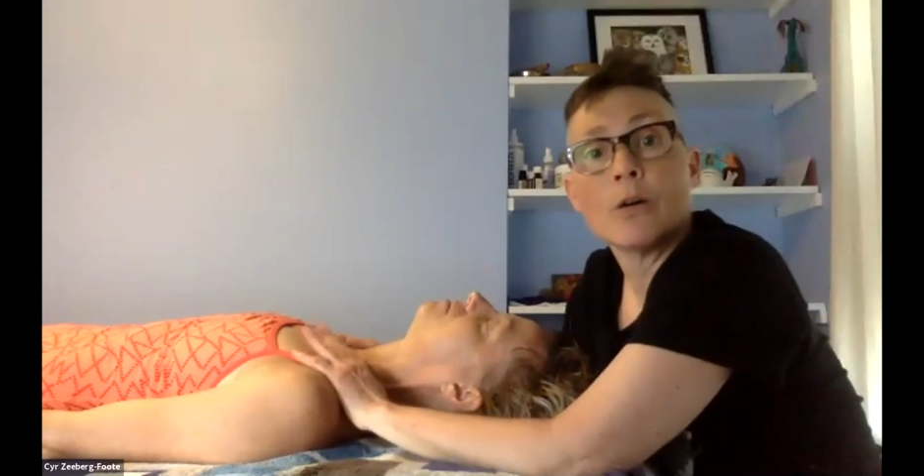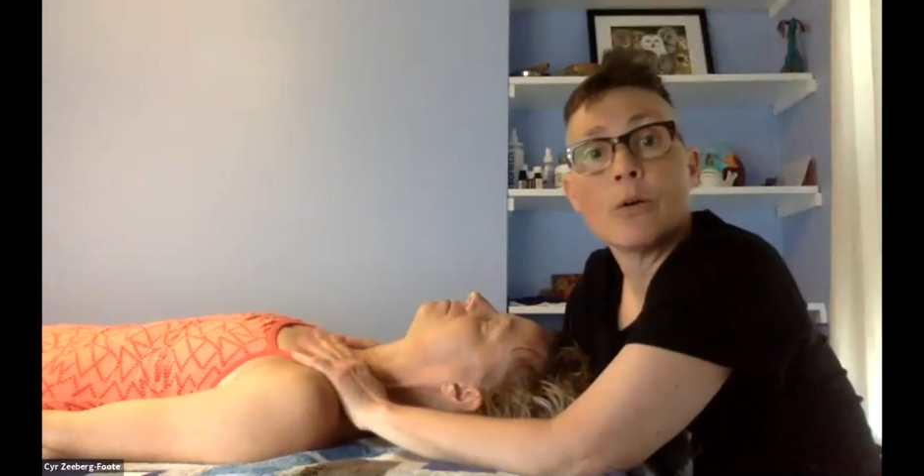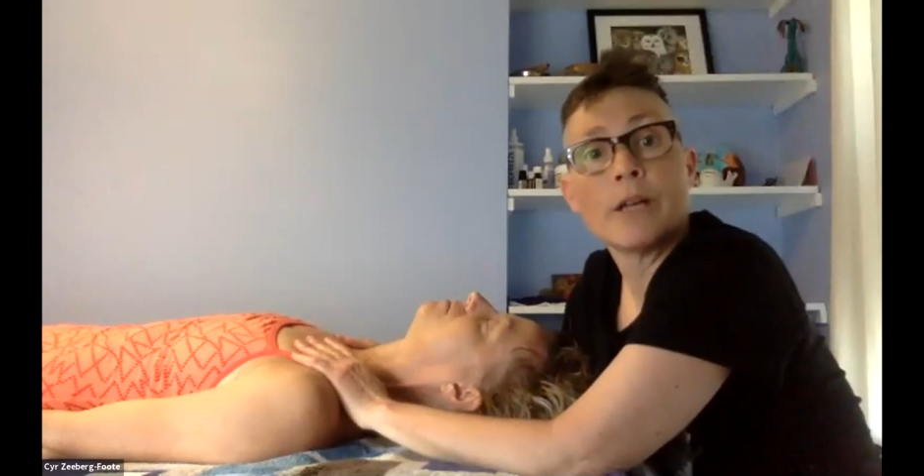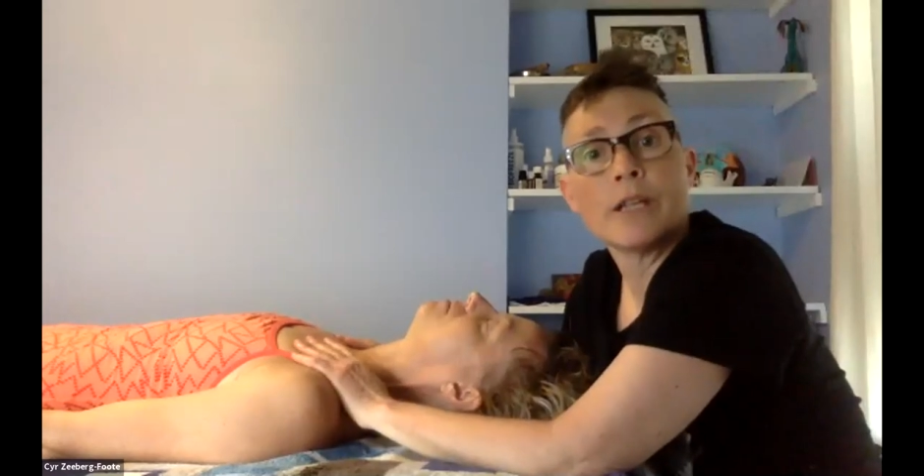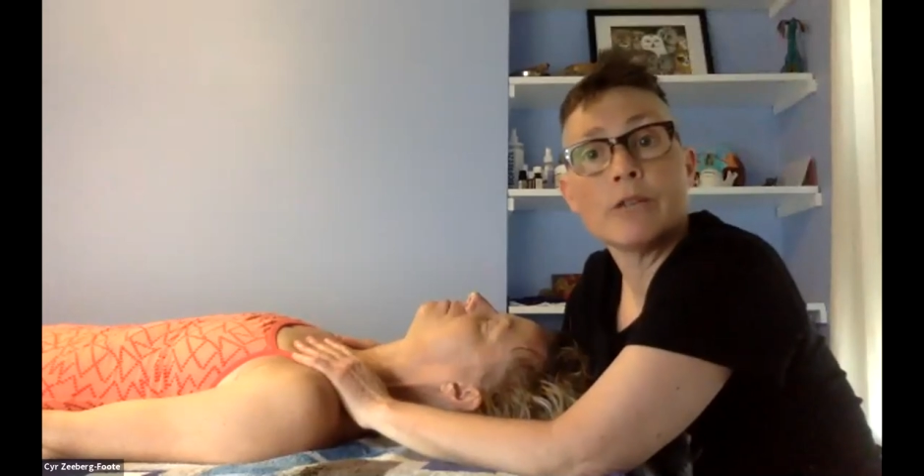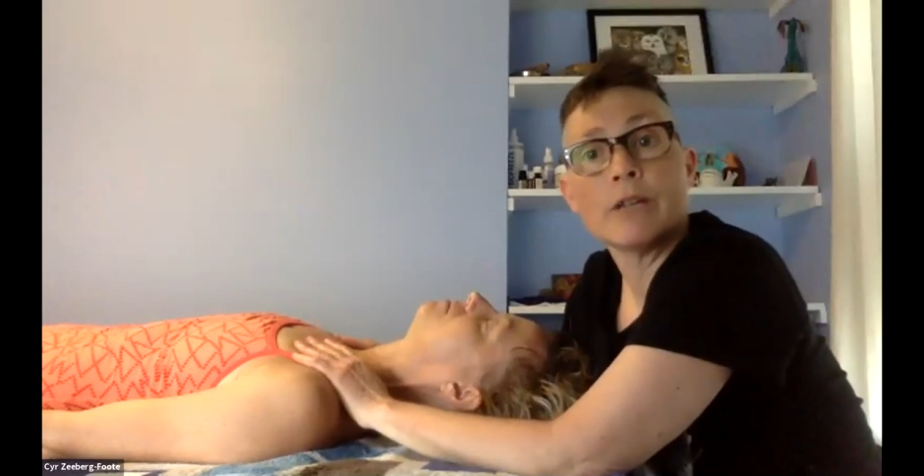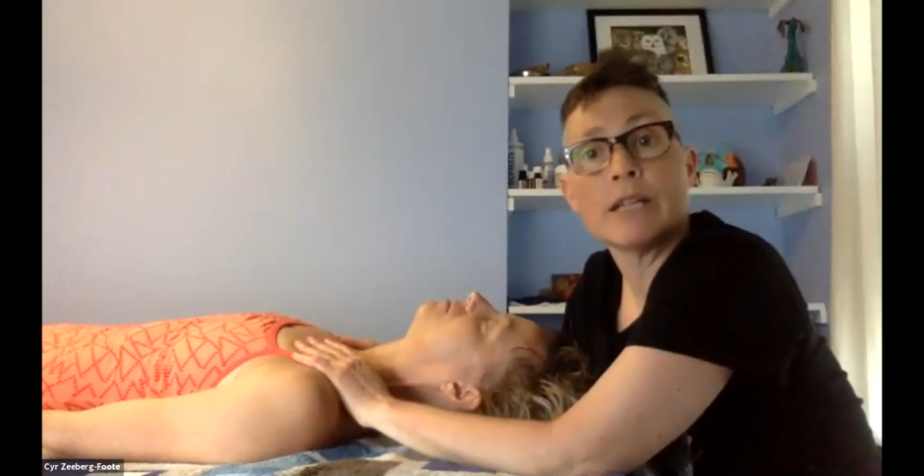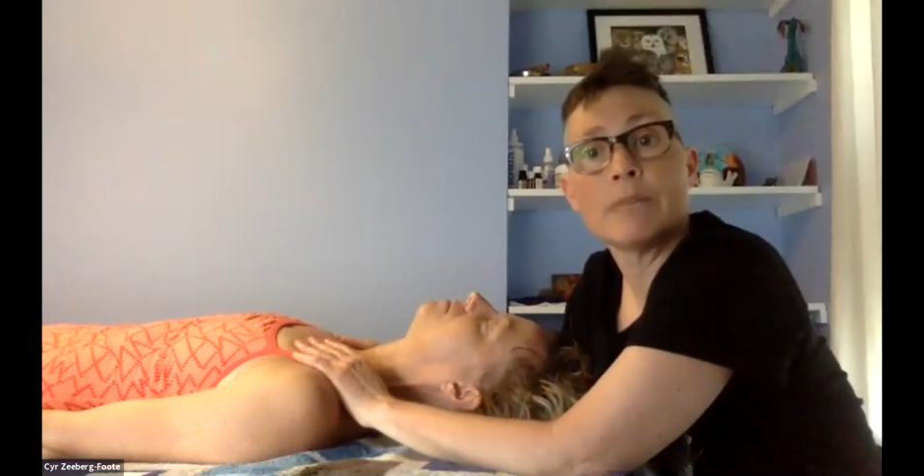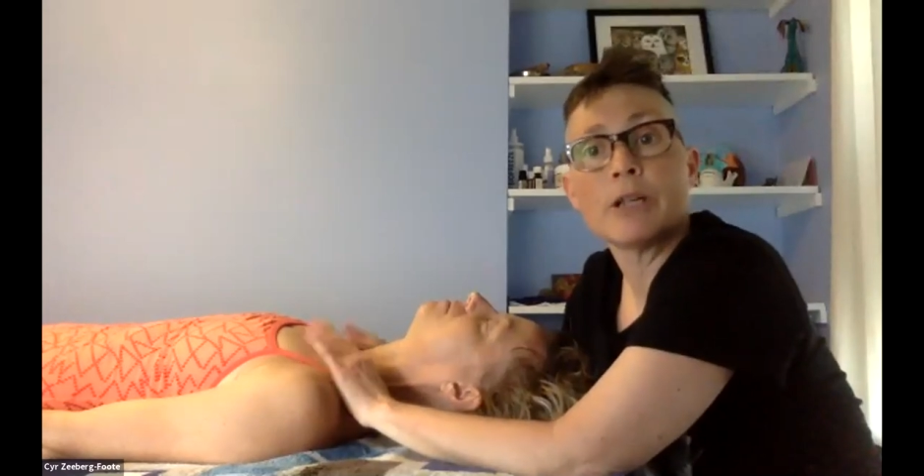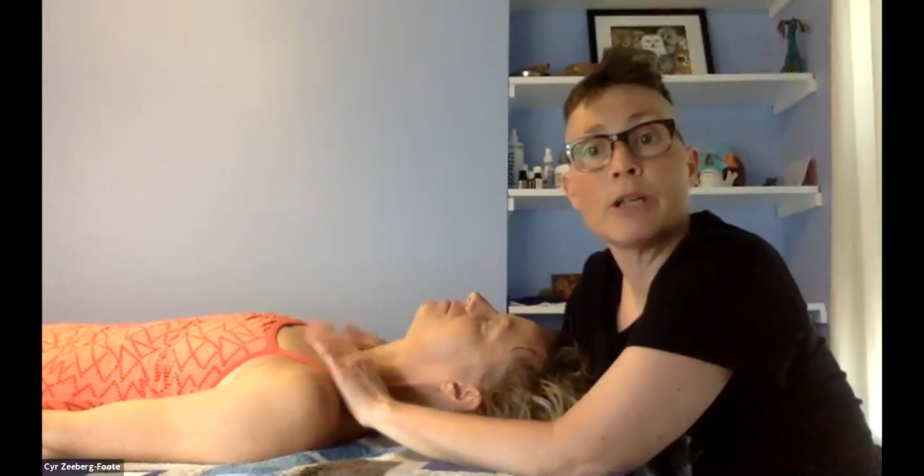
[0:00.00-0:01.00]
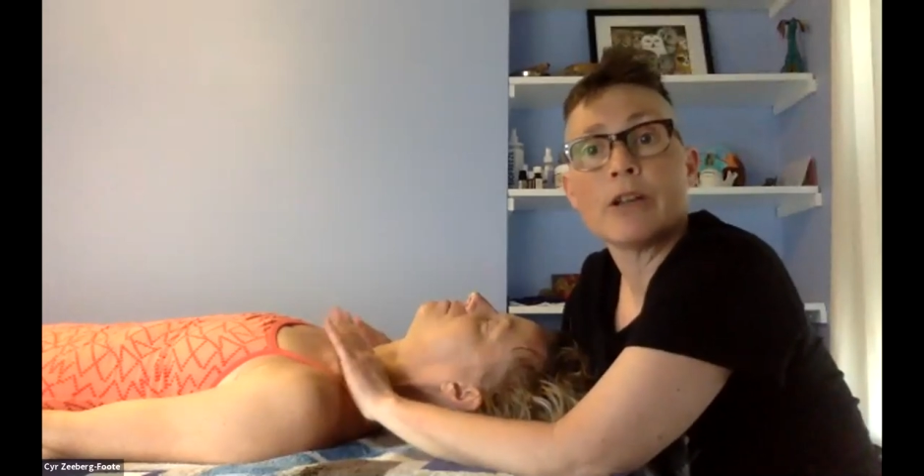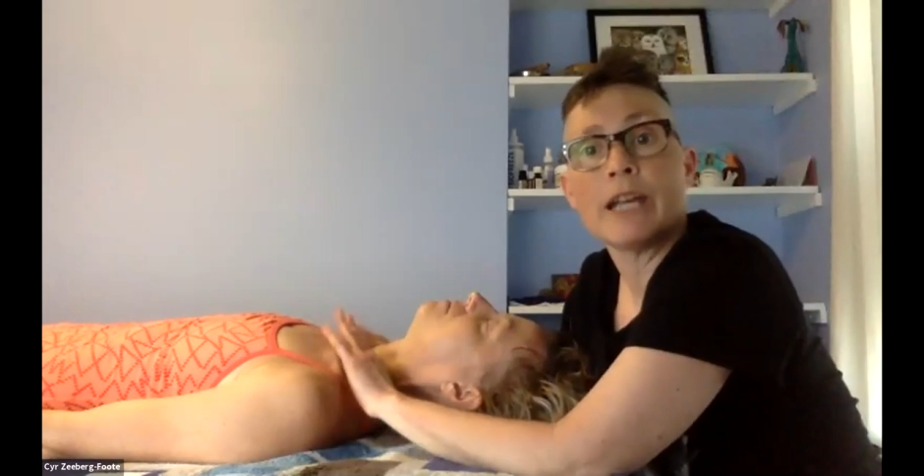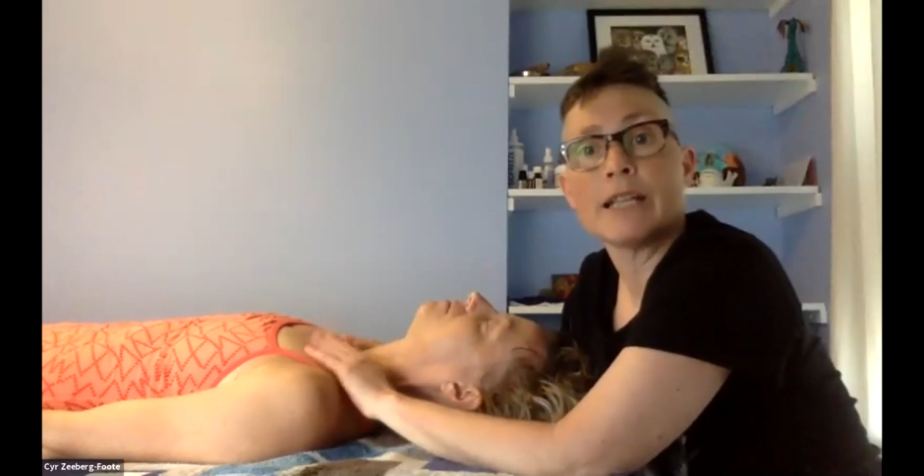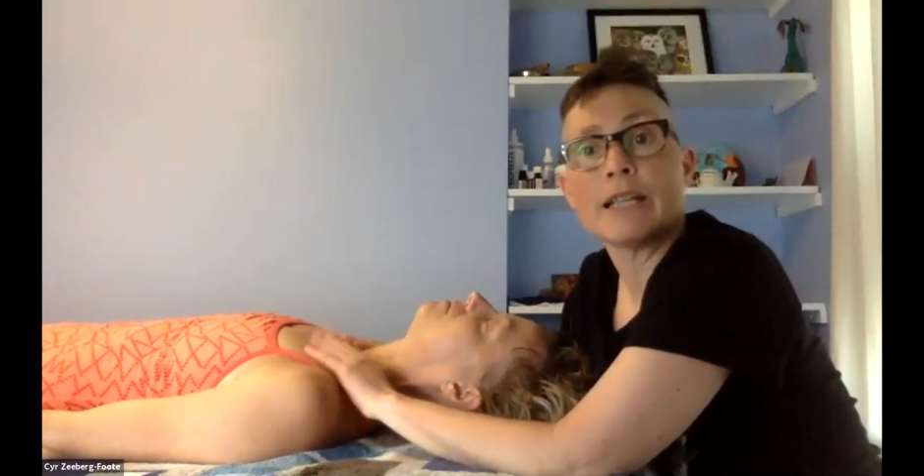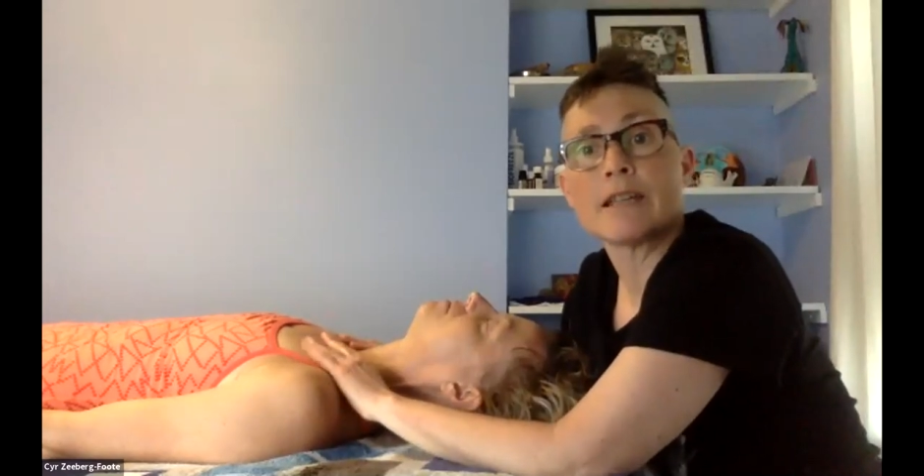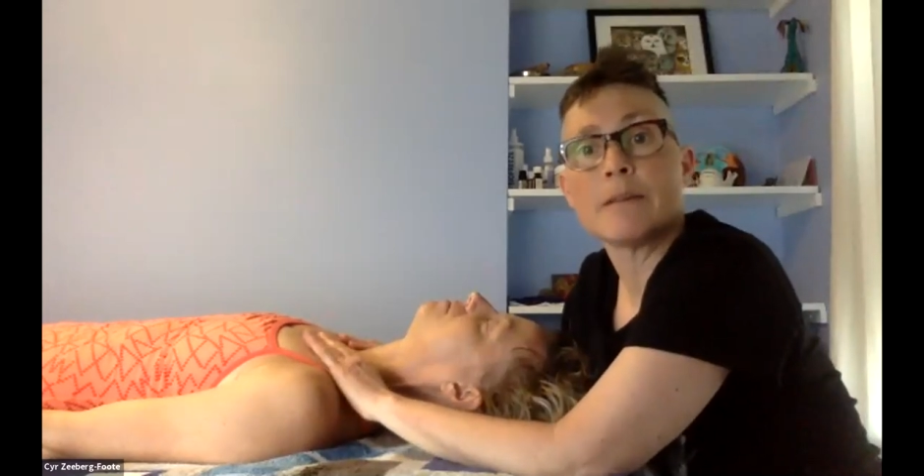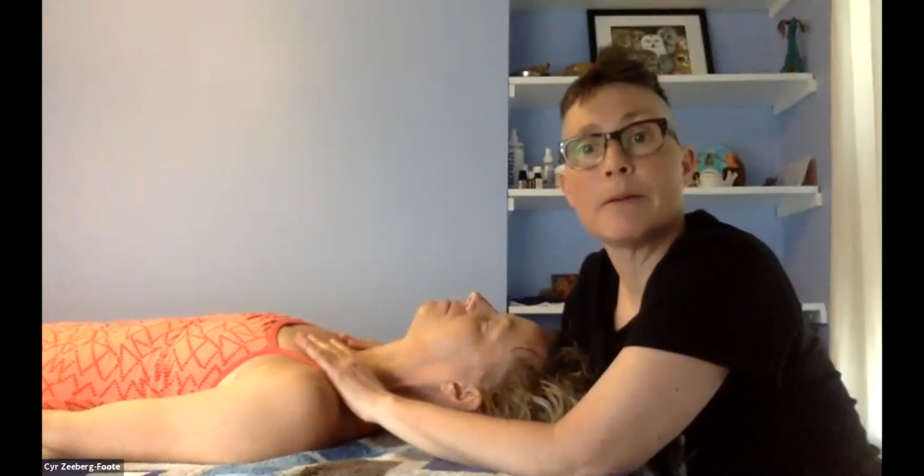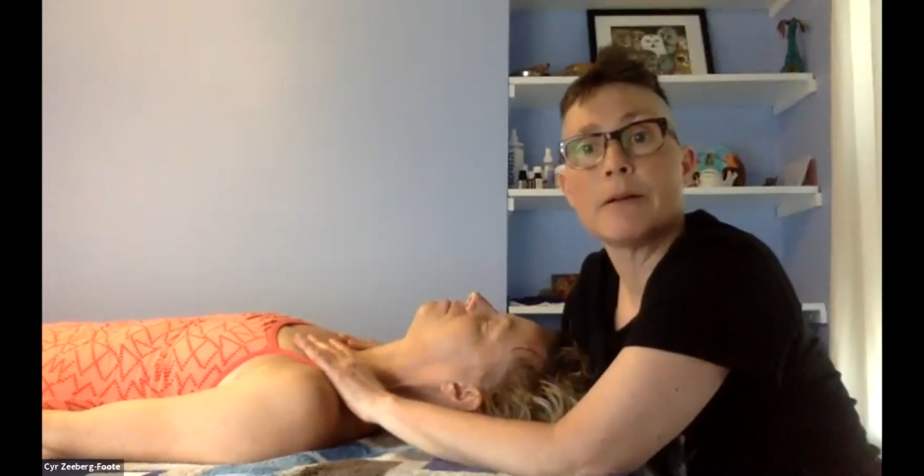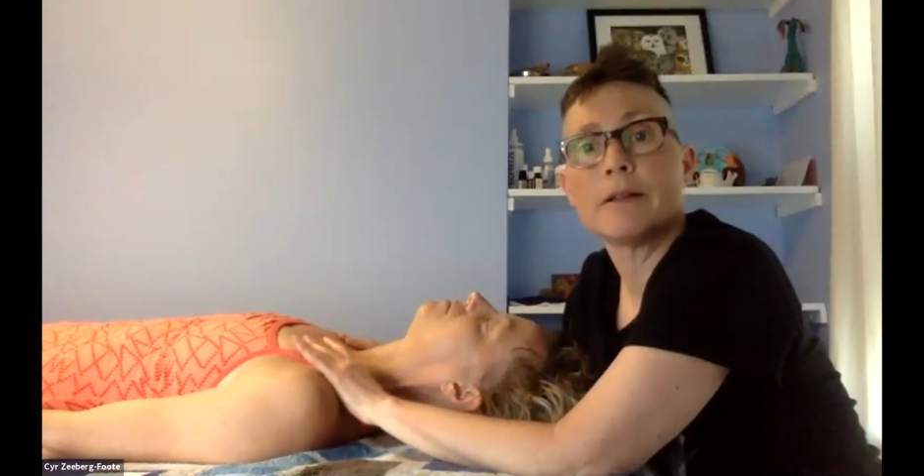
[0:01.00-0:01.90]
when you're ready, bring your hands up